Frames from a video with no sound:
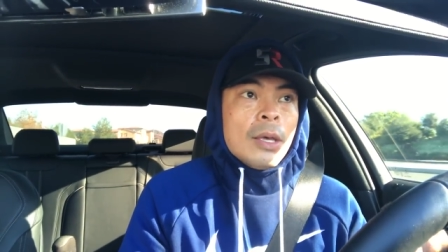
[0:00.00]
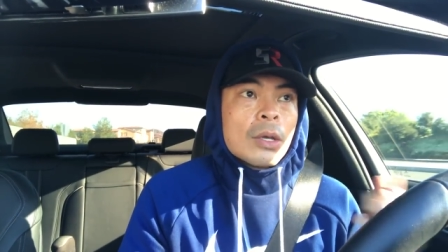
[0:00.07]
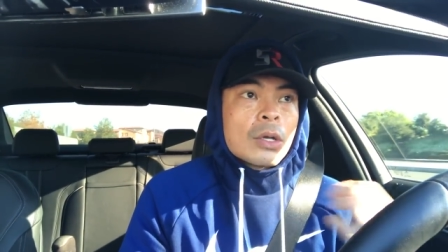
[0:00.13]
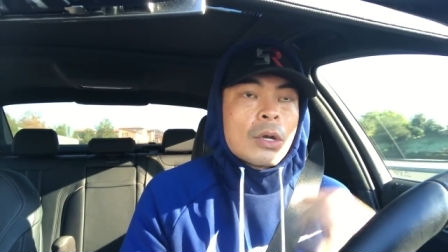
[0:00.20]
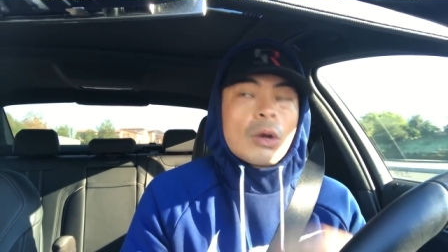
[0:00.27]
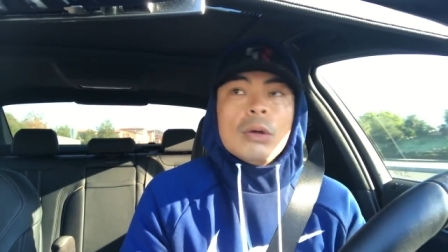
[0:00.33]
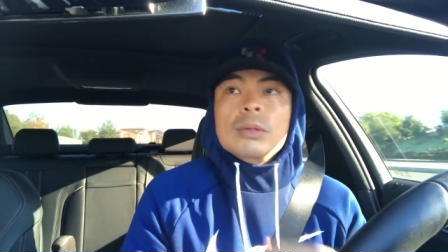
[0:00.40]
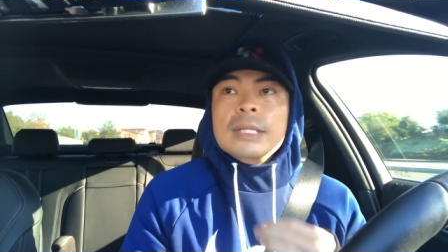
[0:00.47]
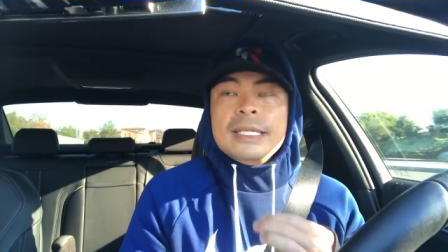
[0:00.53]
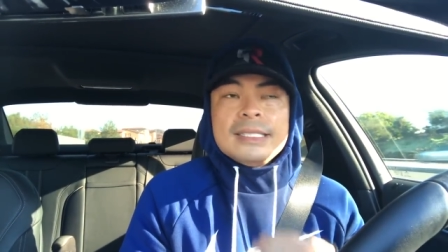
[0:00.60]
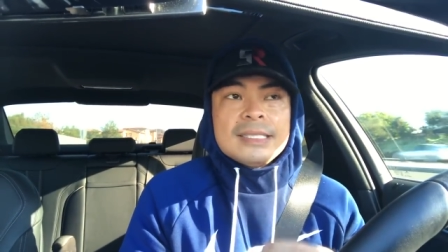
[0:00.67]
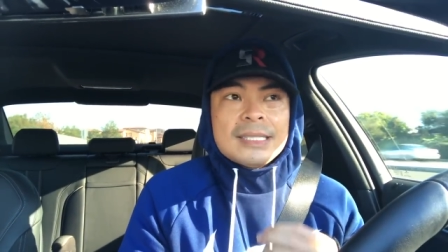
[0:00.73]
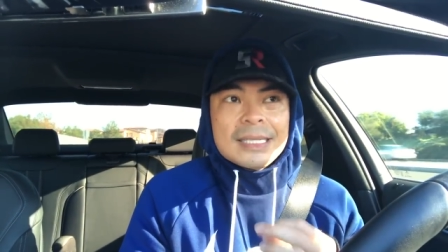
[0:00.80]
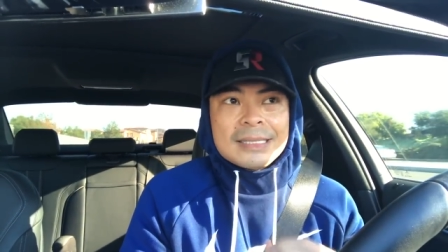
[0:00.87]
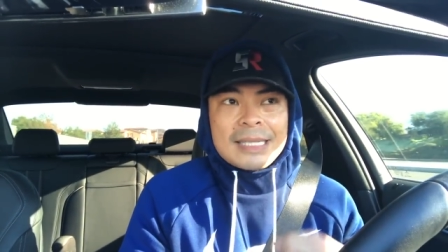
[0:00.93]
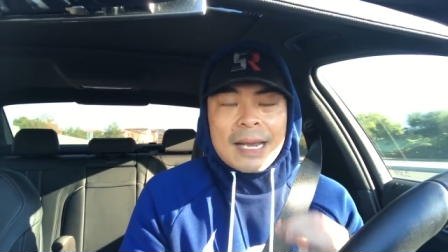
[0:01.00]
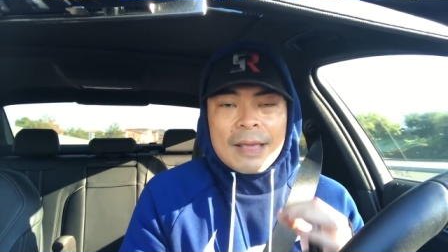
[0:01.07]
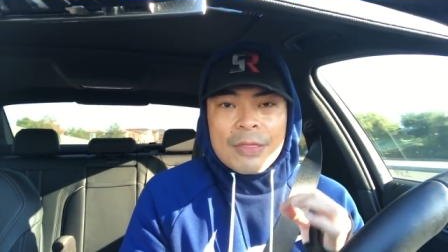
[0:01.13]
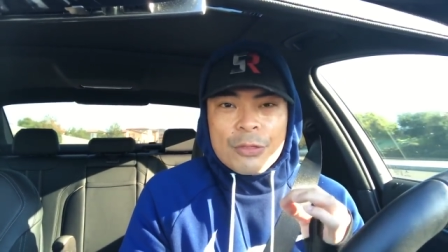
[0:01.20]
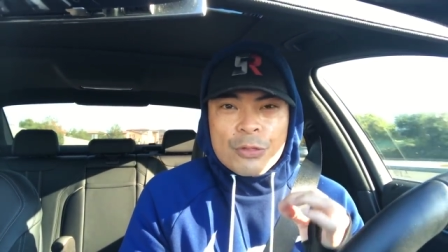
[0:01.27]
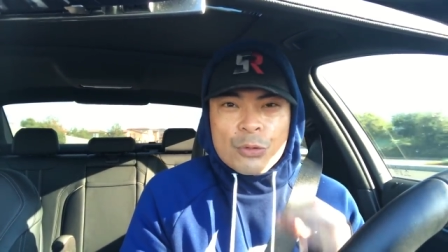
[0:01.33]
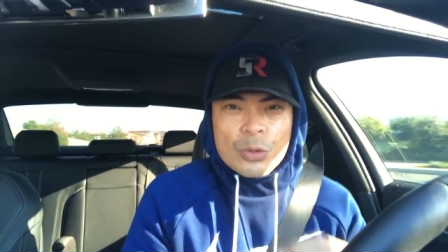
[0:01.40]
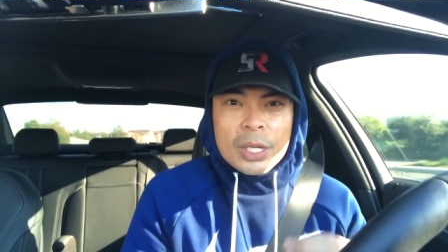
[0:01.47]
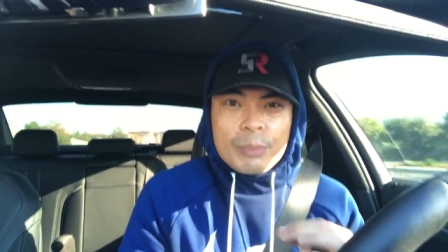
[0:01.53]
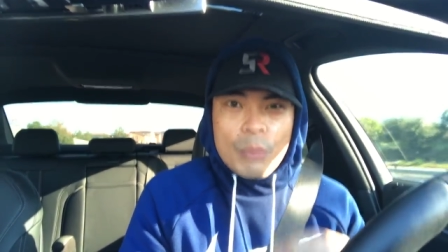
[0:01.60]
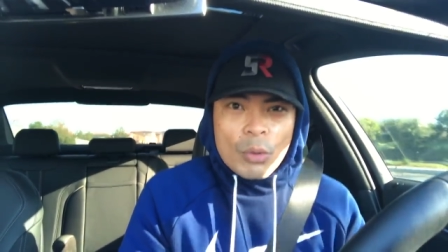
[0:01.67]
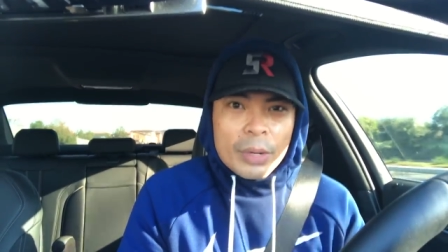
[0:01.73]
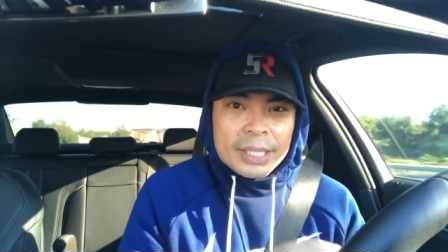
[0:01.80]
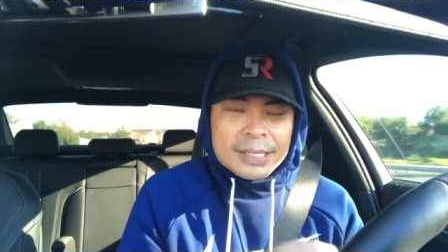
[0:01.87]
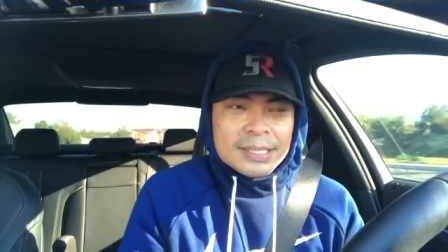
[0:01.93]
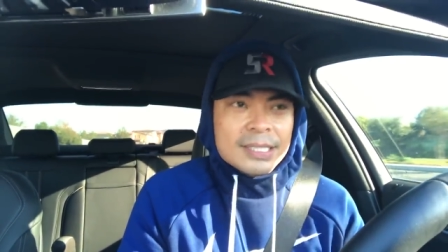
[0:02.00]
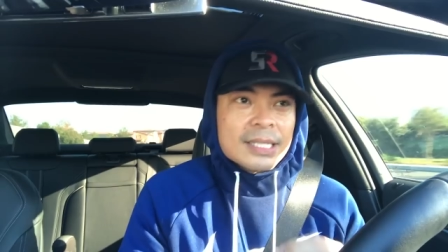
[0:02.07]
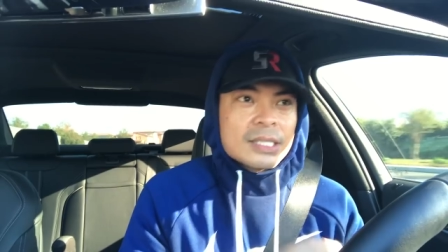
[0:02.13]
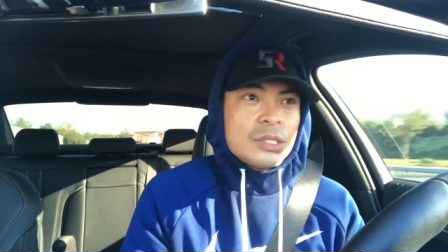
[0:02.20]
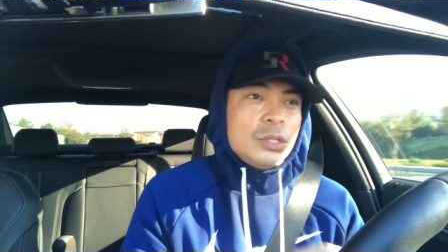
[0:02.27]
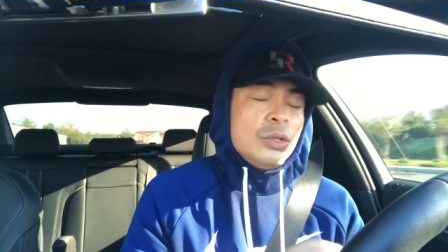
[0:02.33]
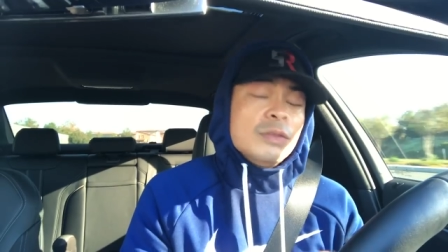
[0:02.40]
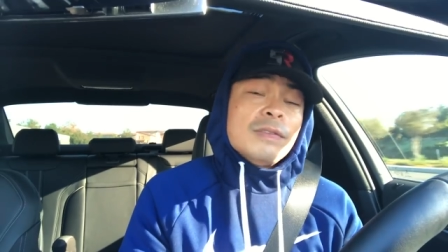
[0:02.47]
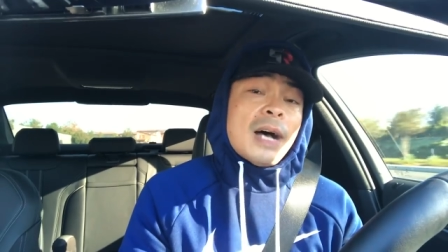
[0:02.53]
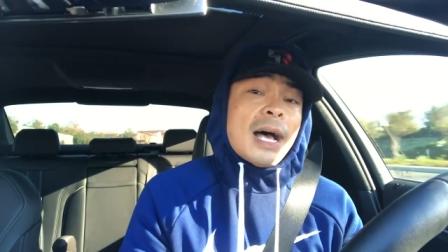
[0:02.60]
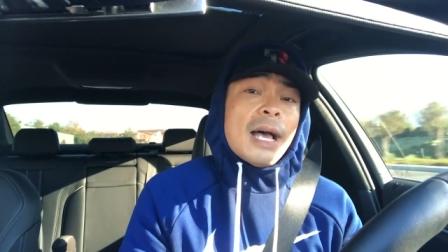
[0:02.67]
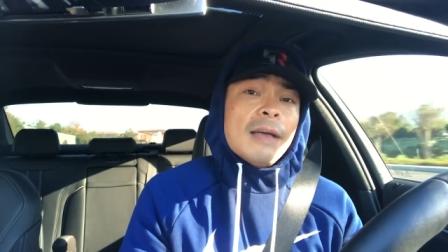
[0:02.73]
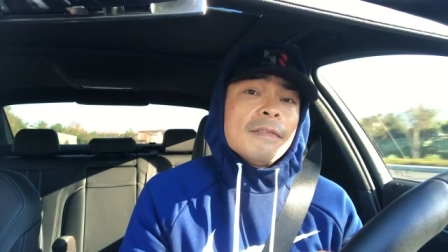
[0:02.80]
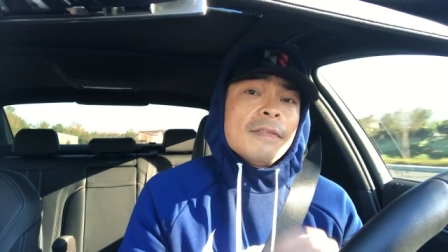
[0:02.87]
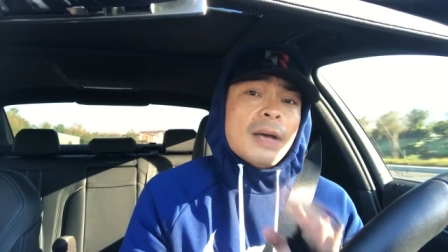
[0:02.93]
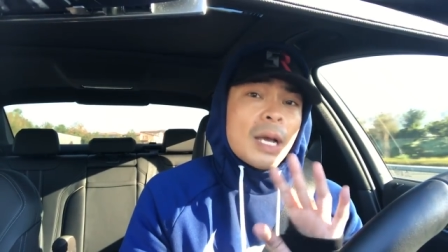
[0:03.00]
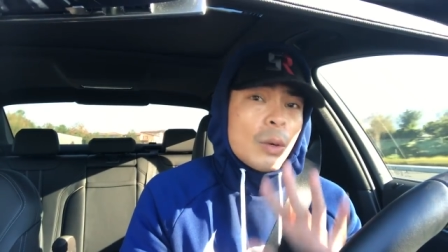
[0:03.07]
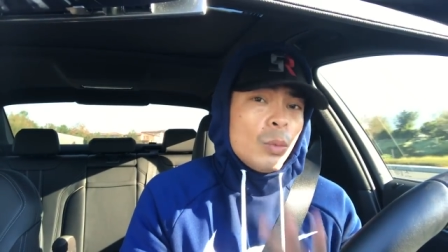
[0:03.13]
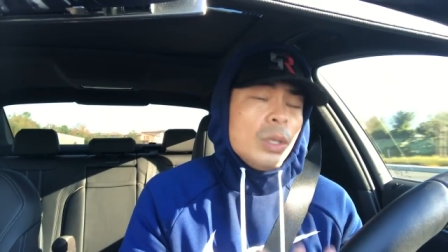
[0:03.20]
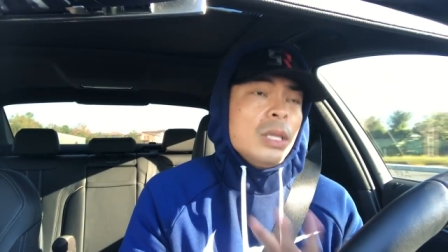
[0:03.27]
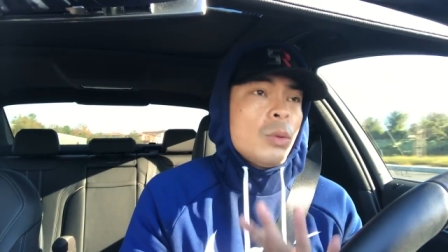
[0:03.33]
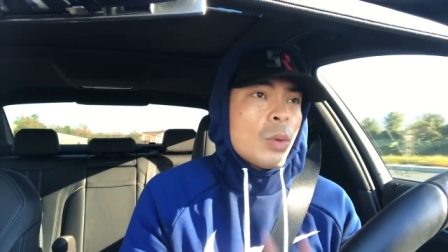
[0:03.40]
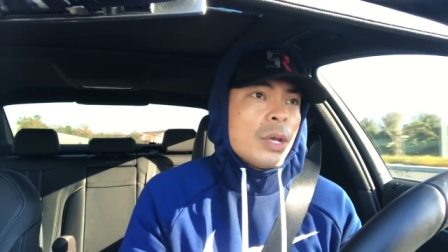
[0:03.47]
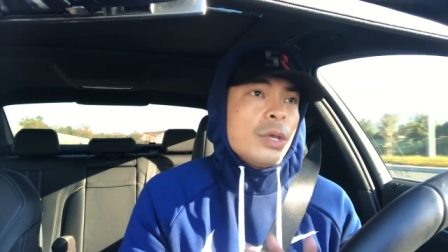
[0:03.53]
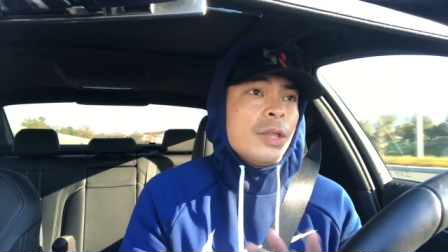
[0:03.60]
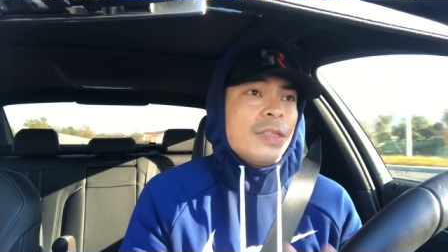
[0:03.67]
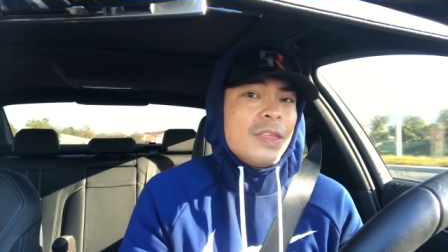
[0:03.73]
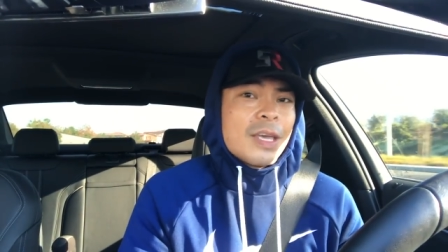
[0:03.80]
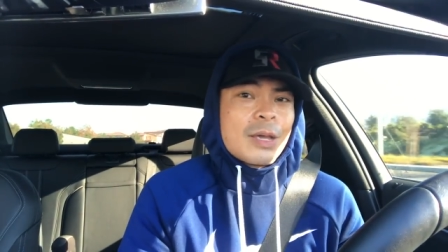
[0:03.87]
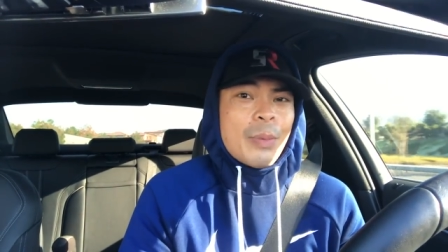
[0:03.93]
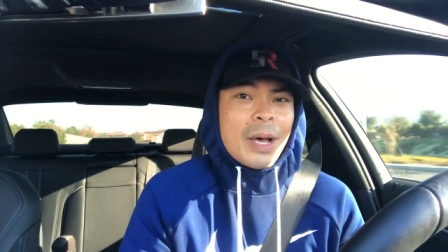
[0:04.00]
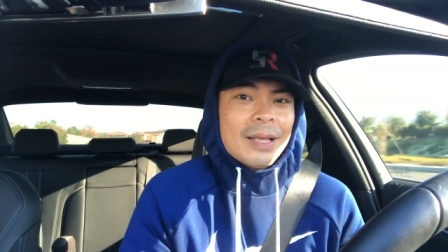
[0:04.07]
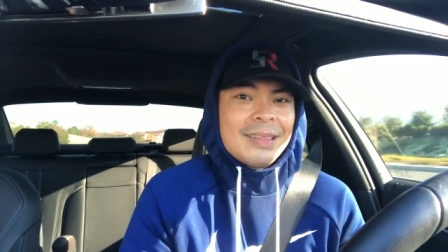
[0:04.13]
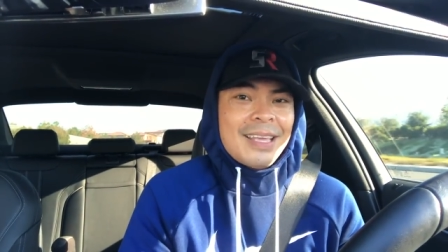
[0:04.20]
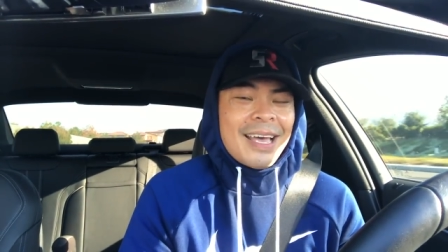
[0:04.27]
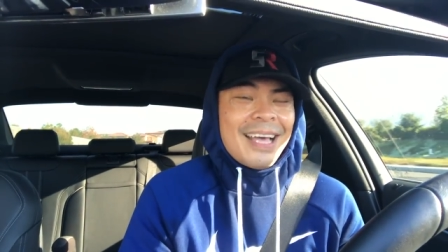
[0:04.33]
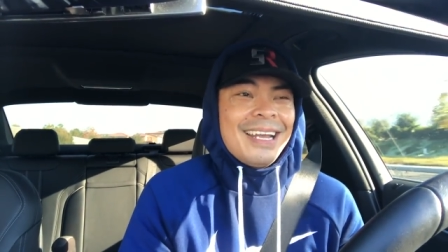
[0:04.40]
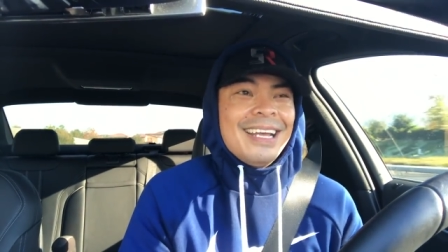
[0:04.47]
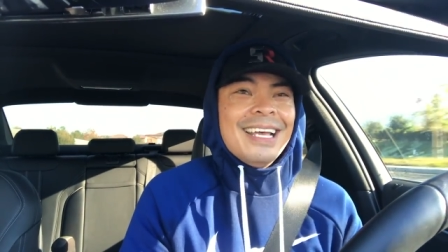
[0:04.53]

currently sits at a three point six two five. I really want you to think about that,